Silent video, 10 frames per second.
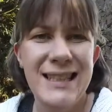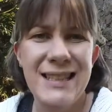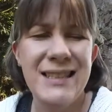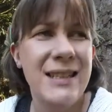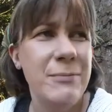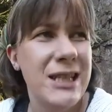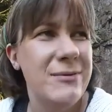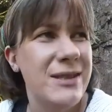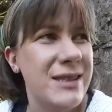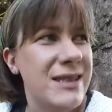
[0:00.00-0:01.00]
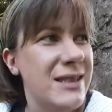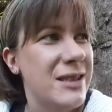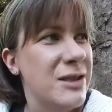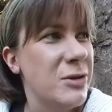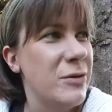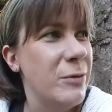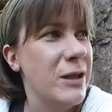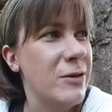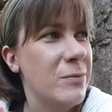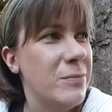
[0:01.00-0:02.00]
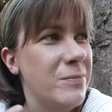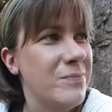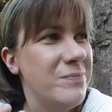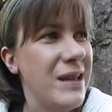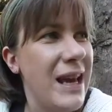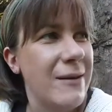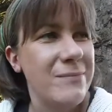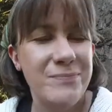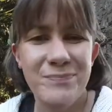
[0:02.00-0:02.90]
Sometimes it's not so good when you, yeah,